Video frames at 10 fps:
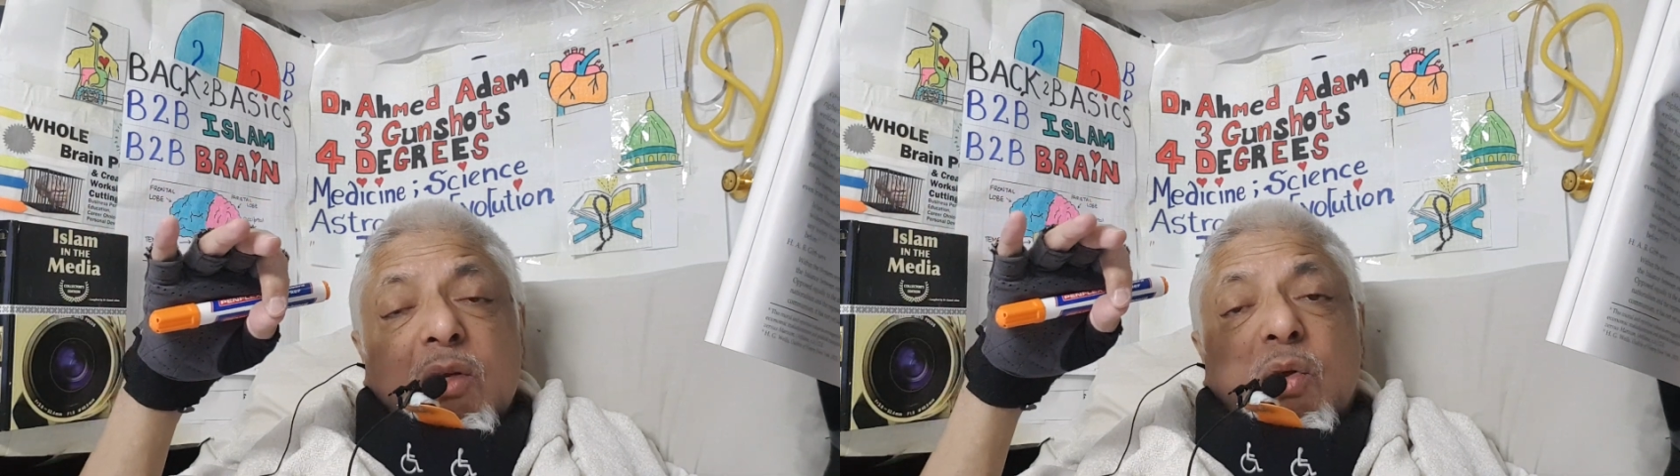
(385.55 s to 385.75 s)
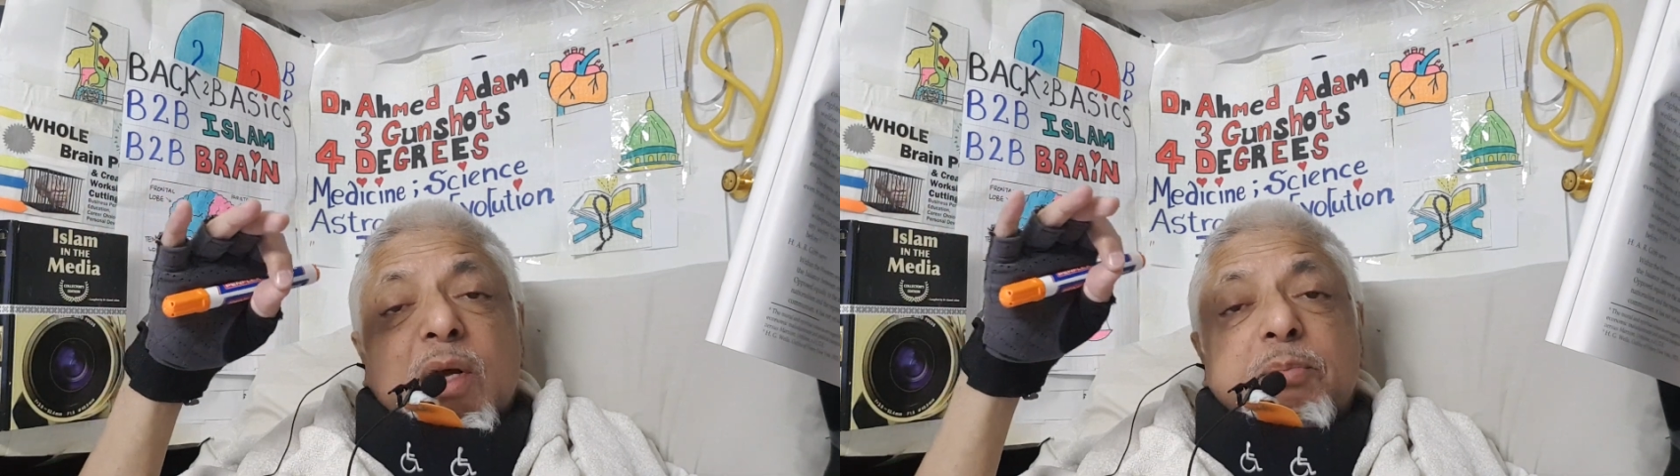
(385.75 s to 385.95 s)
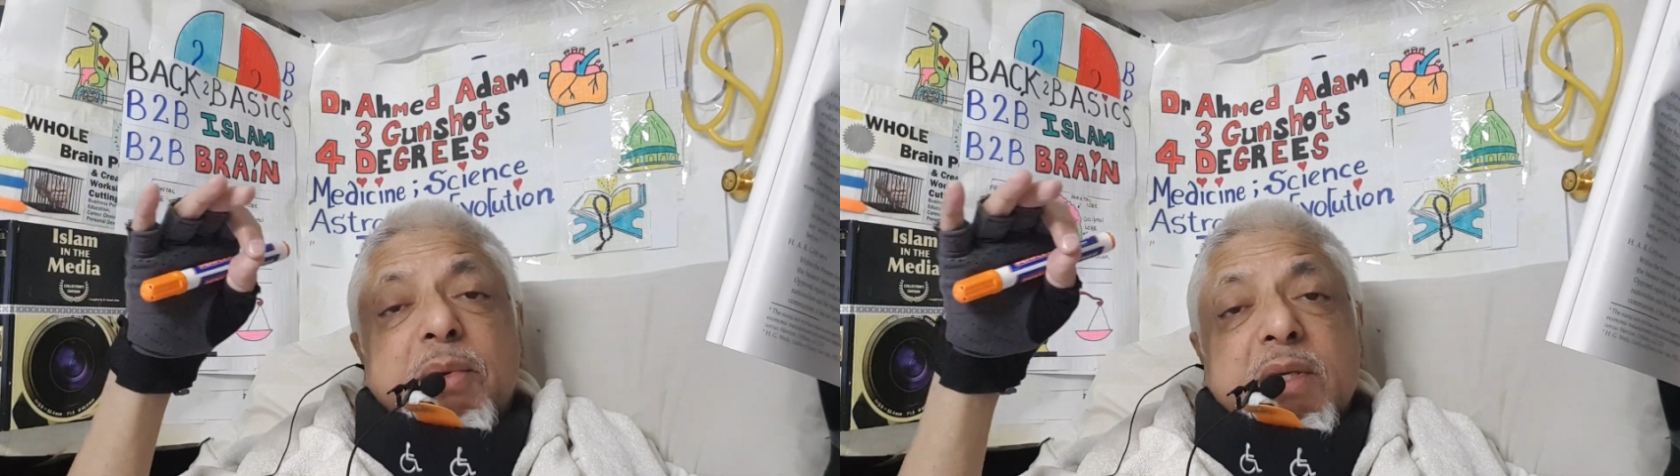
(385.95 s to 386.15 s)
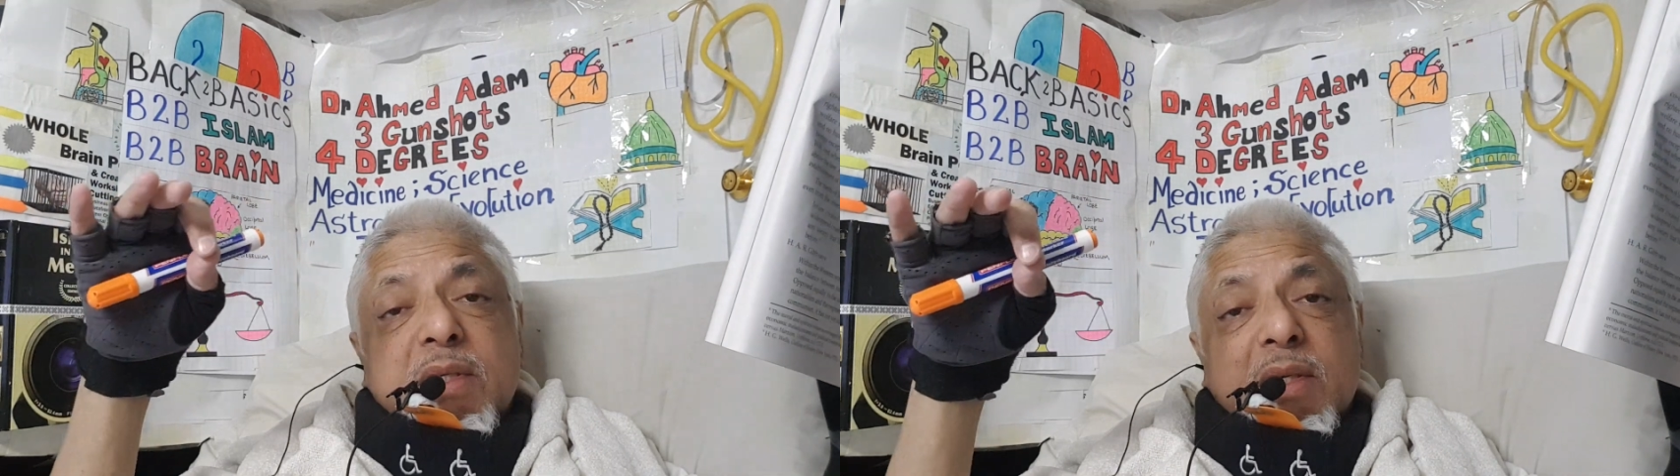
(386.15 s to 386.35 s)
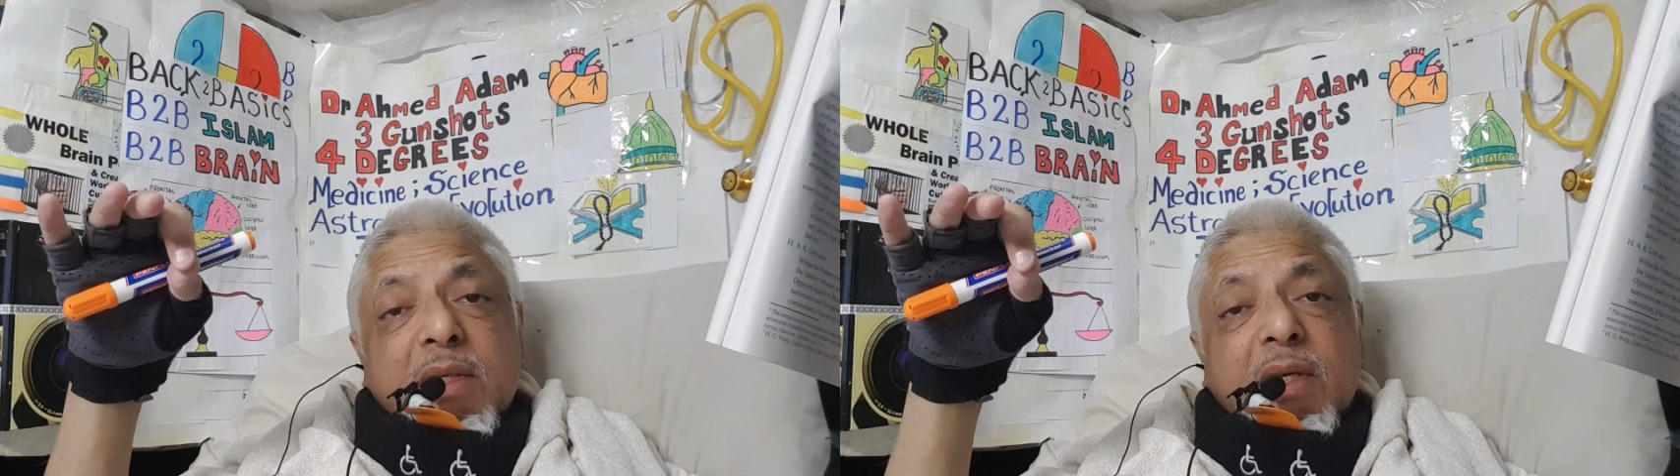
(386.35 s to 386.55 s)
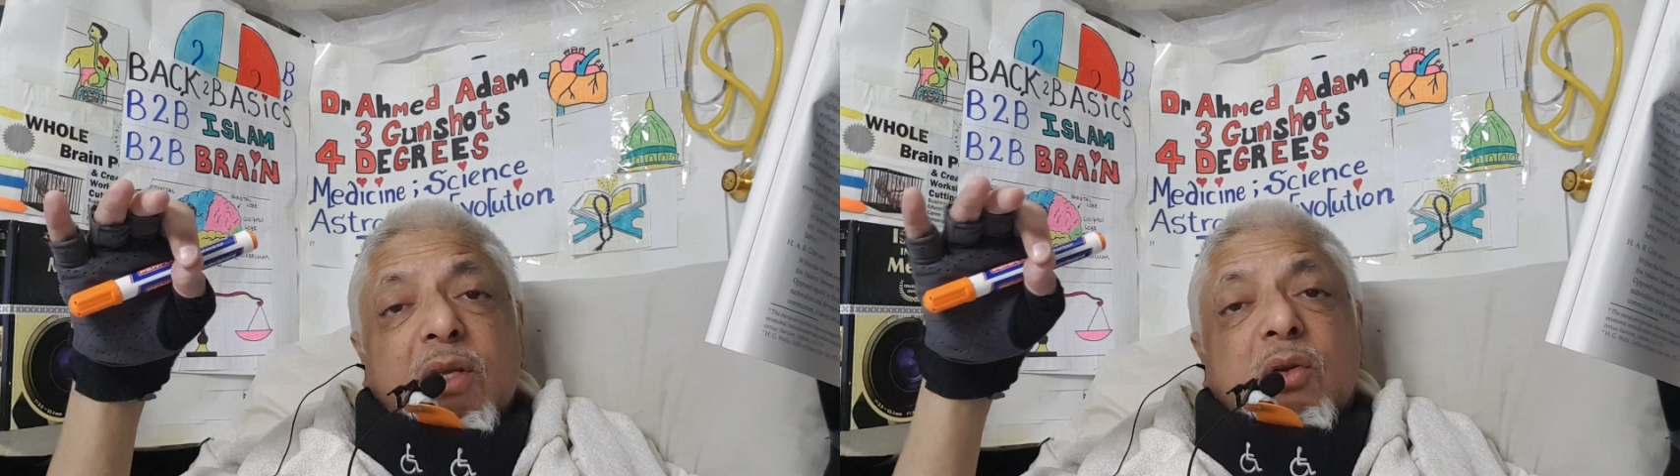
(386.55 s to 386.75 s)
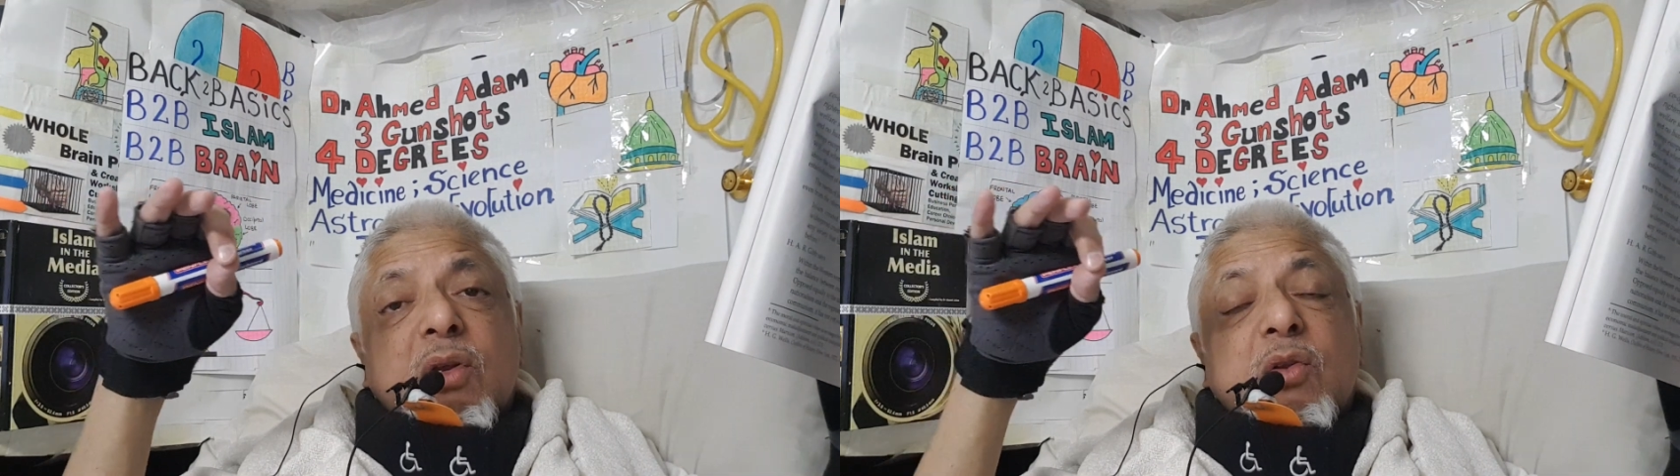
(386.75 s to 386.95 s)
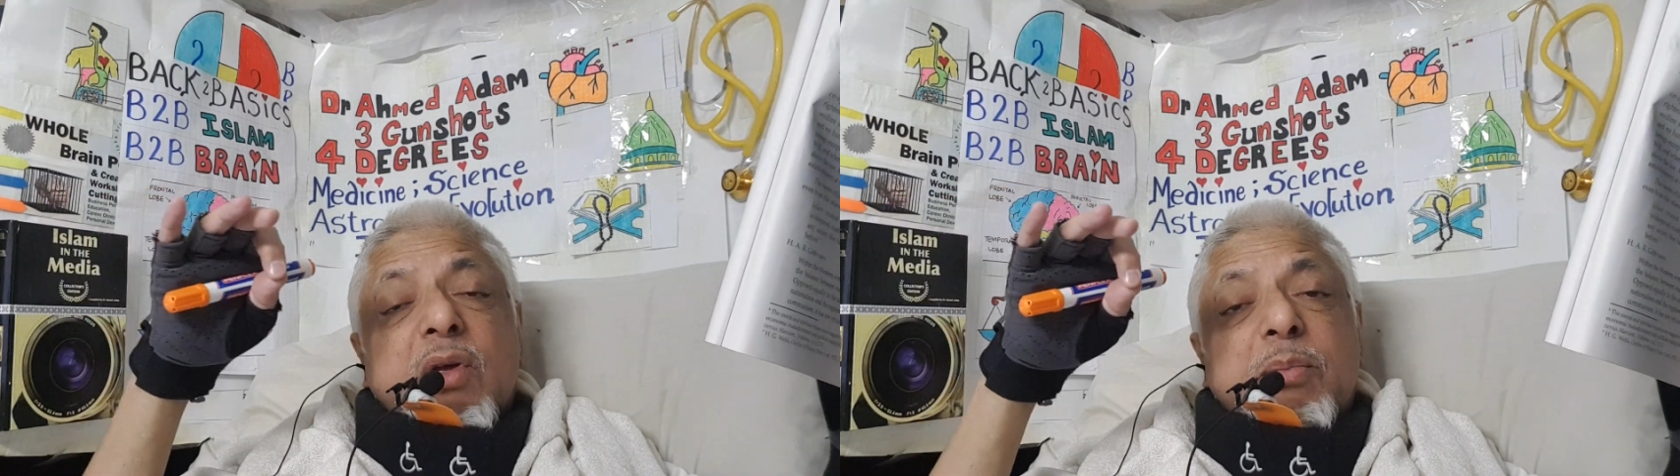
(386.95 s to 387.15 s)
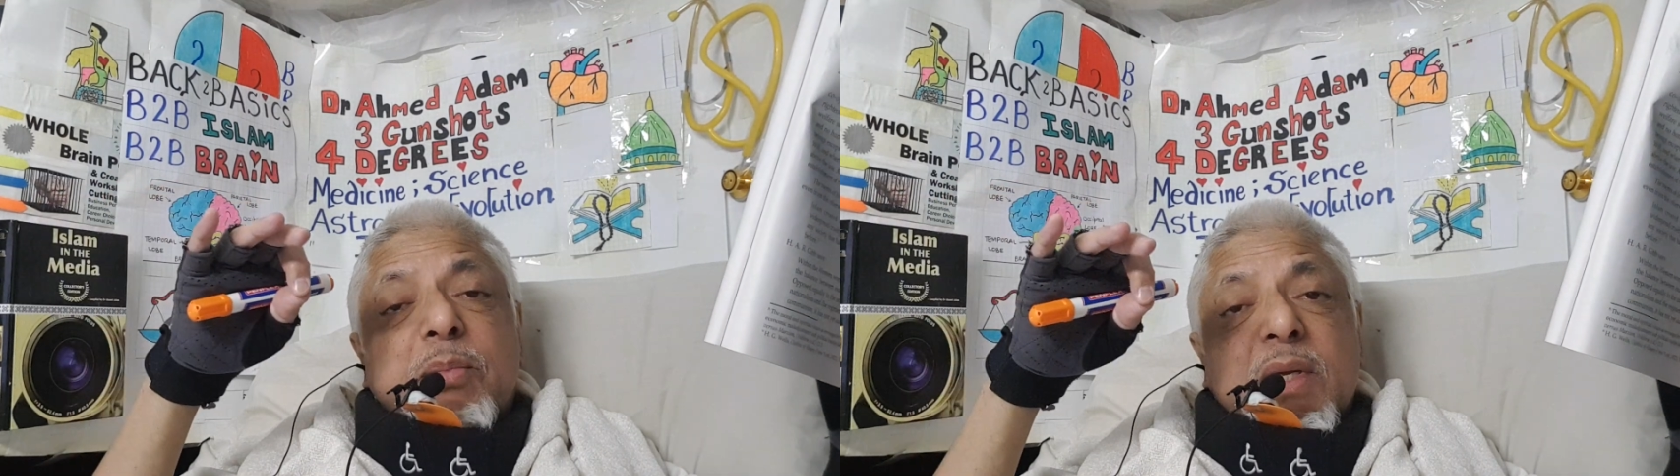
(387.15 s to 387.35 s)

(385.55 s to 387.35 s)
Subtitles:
To get peace in a city, you need to get